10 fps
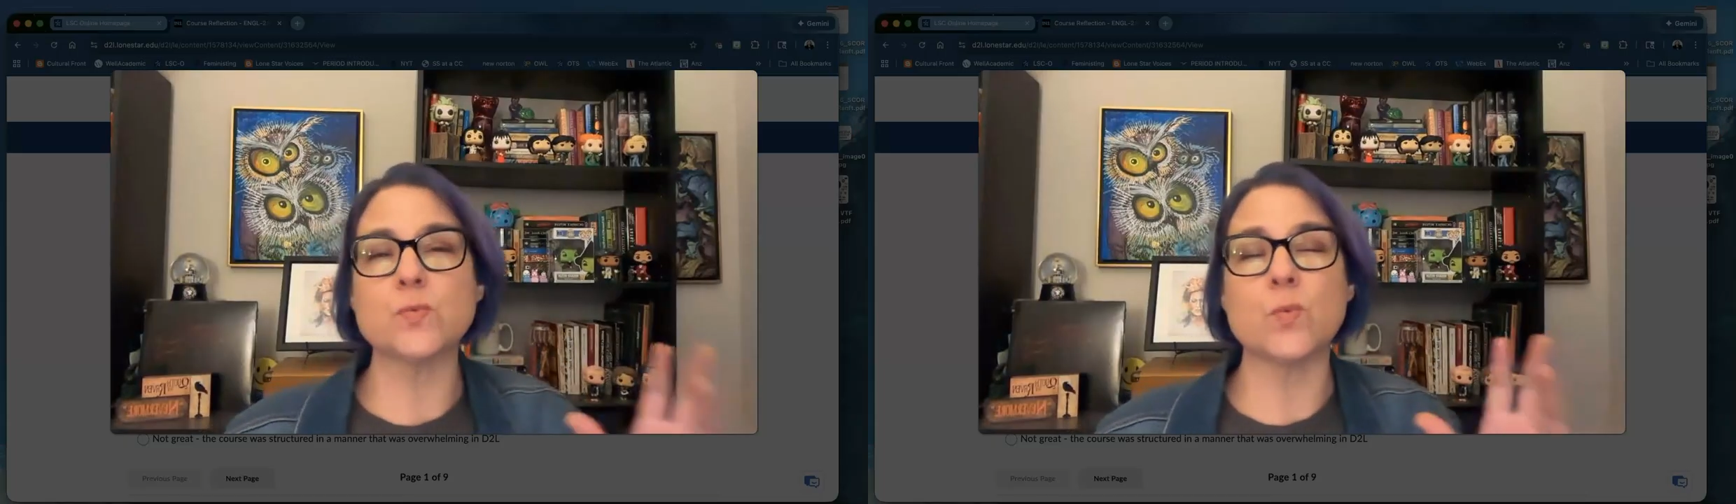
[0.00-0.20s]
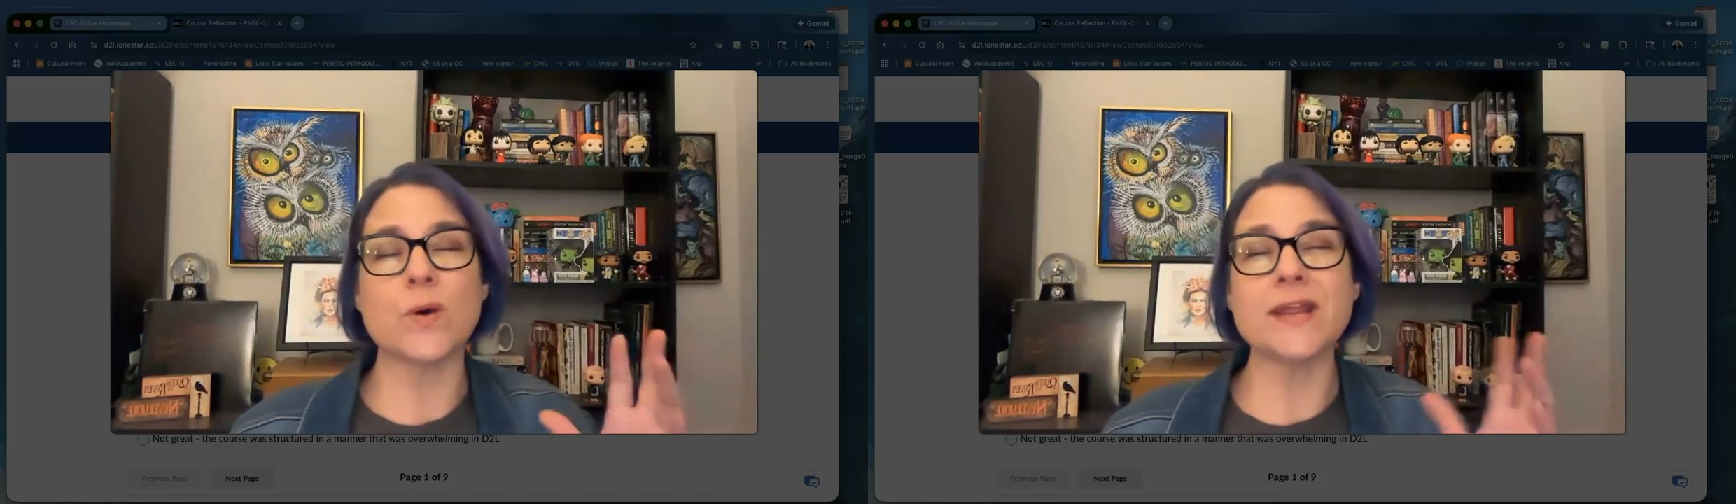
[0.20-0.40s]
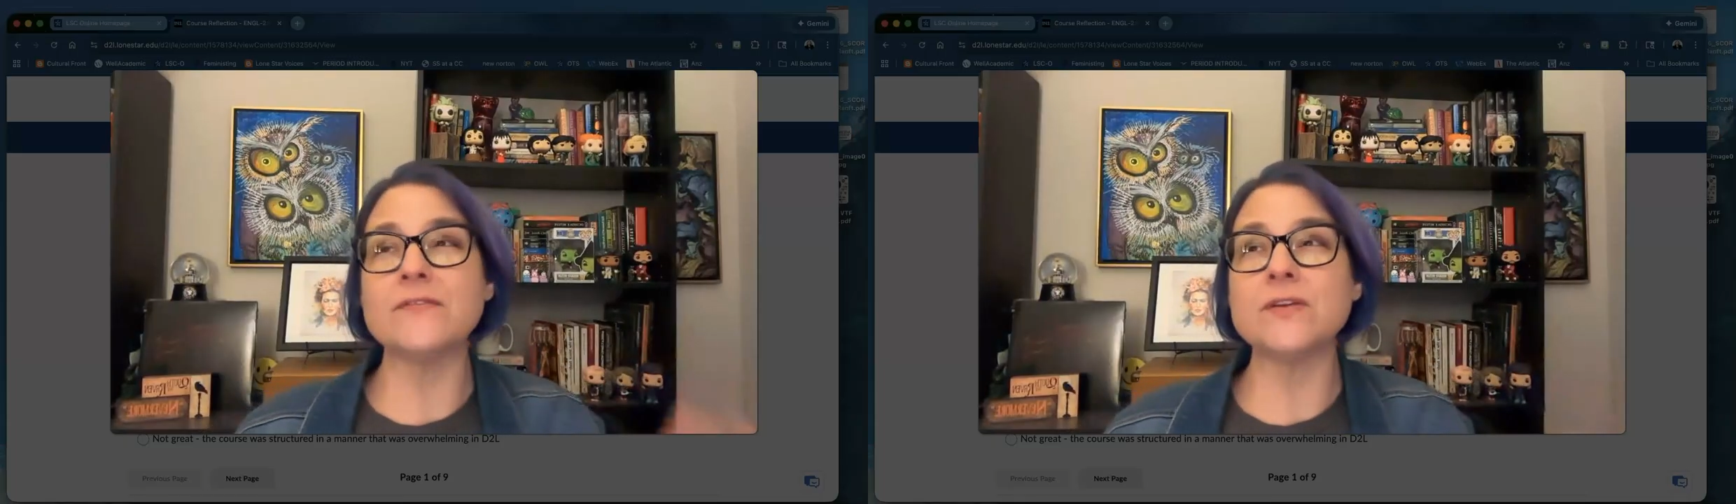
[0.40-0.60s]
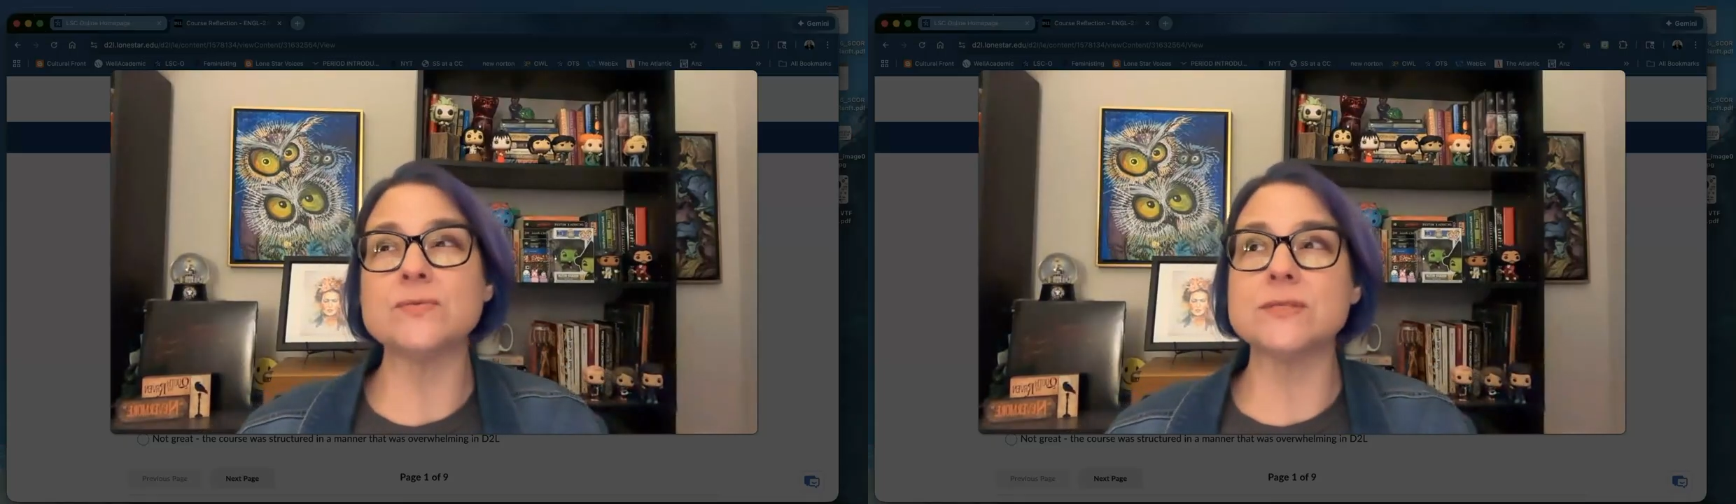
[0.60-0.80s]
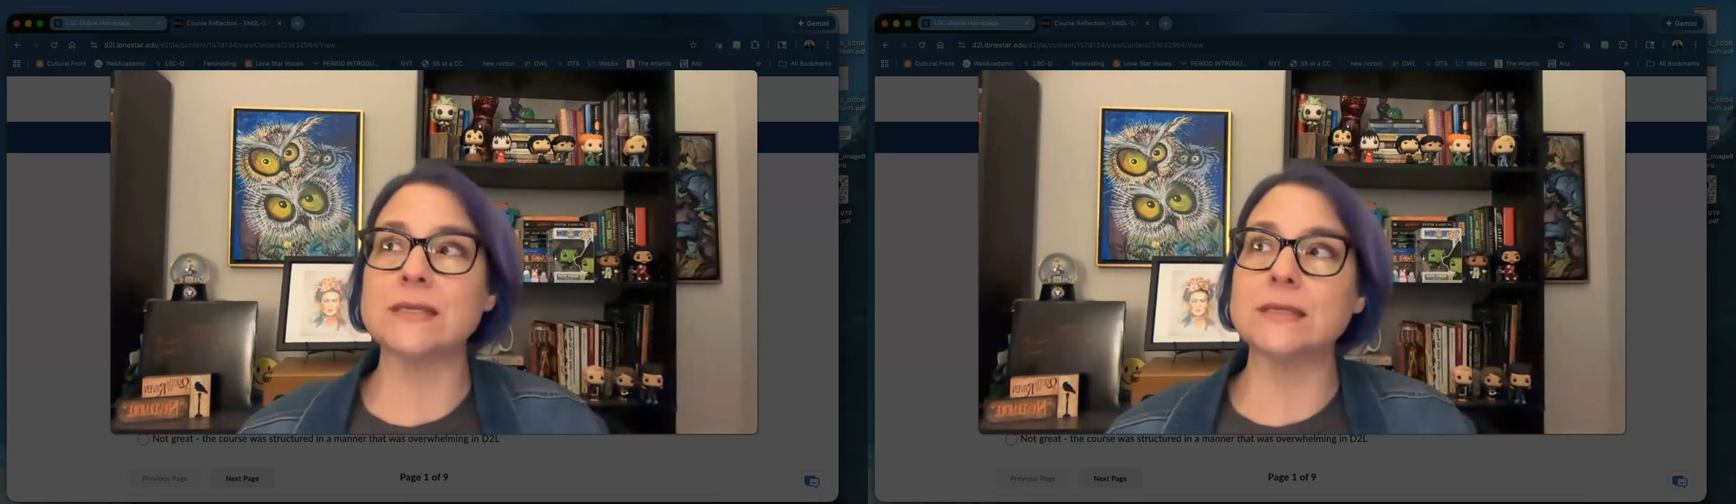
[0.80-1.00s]
What have
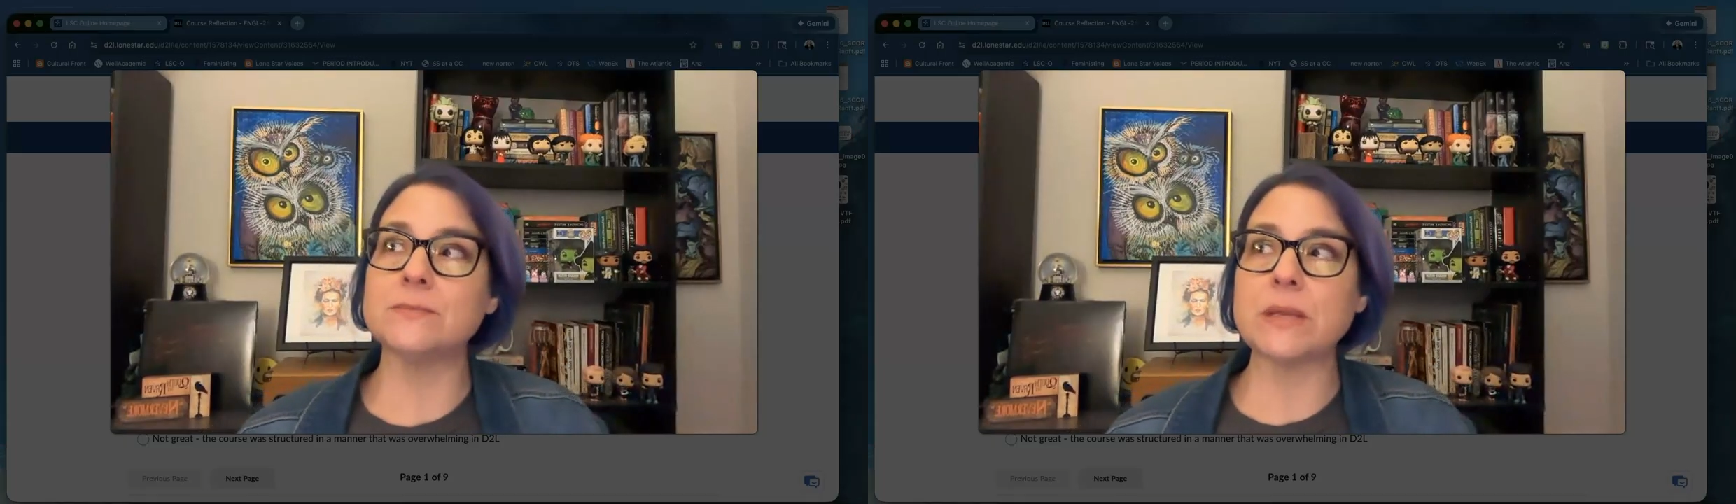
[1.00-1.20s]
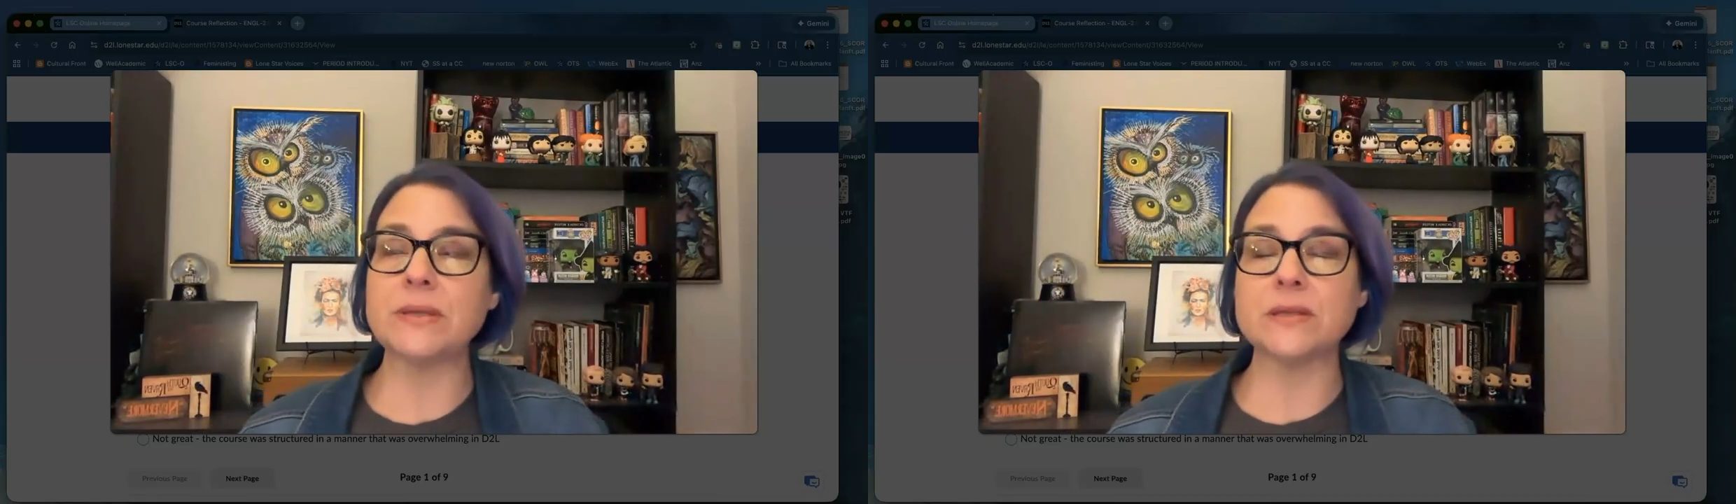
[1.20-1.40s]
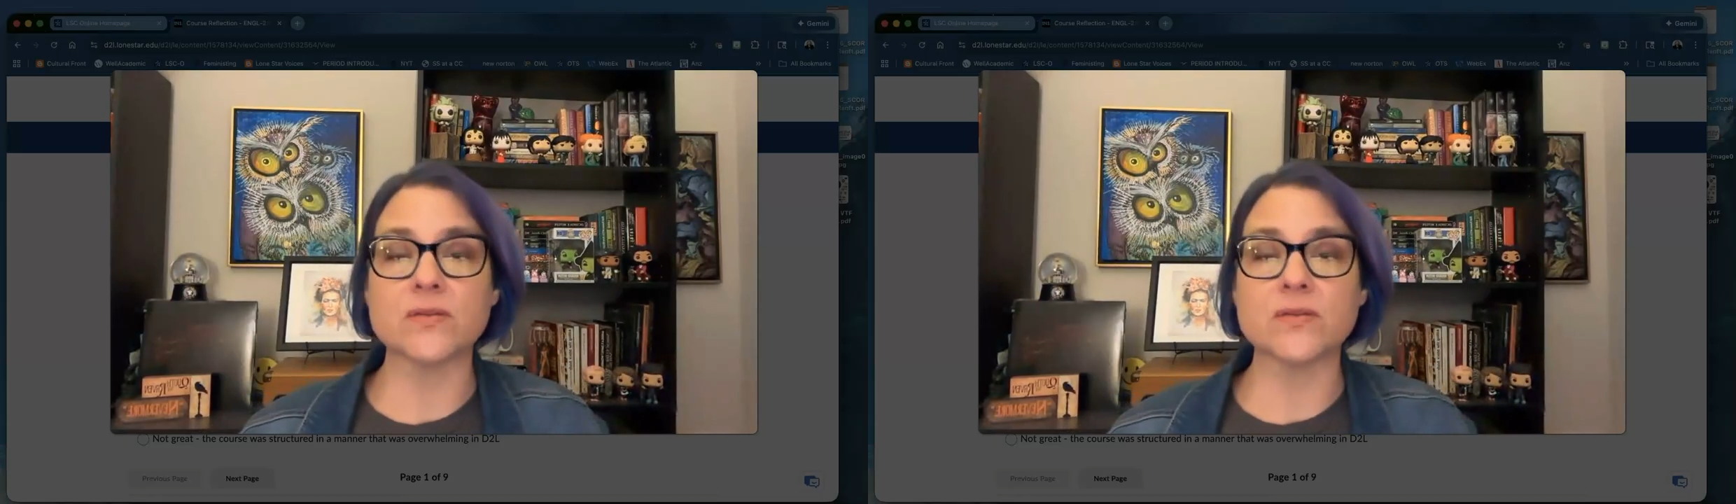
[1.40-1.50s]
you seen maybe